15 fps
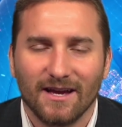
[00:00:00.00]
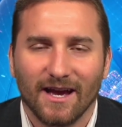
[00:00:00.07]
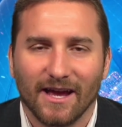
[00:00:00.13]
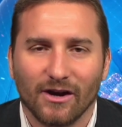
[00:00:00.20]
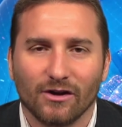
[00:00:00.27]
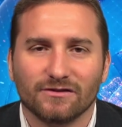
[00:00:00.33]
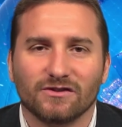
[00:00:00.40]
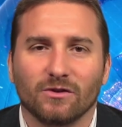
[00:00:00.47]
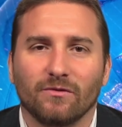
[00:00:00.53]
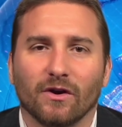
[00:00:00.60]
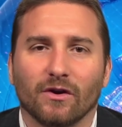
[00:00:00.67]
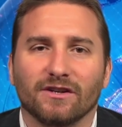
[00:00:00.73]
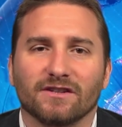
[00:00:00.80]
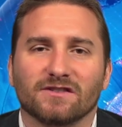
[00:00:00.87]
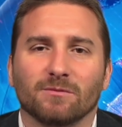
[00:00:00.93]
and also
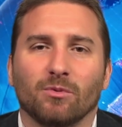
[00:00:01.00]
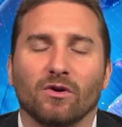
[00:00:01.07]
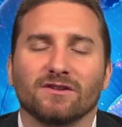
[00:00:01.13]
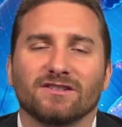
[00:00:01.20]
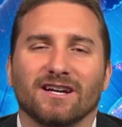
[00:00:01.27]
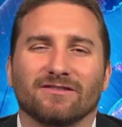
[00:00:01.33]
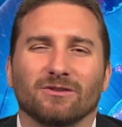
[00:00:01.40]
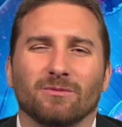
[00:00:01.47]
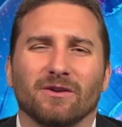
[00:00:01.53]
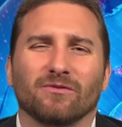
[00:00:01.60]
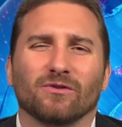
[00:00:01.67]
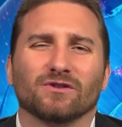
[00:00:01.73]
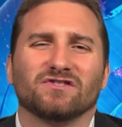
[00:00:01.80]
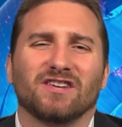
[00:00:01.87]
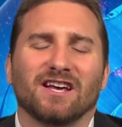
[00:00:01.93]
very disappointed after my
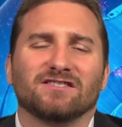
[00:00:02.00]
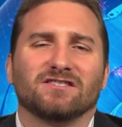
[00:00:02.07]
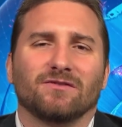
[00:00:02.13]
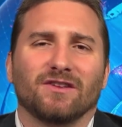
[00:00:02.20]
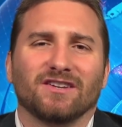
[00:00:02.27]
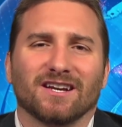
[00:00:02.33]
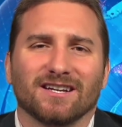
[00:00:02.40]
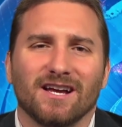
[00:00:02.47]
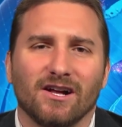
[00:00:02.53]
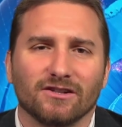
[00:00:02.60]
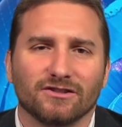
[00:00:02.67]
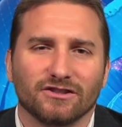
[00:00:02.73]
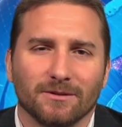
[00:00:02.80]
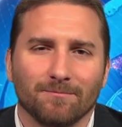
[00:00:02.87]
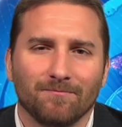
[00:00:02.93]
first test of the
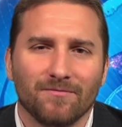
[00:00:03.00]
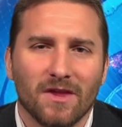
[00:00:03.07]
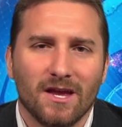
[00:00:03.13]
technology.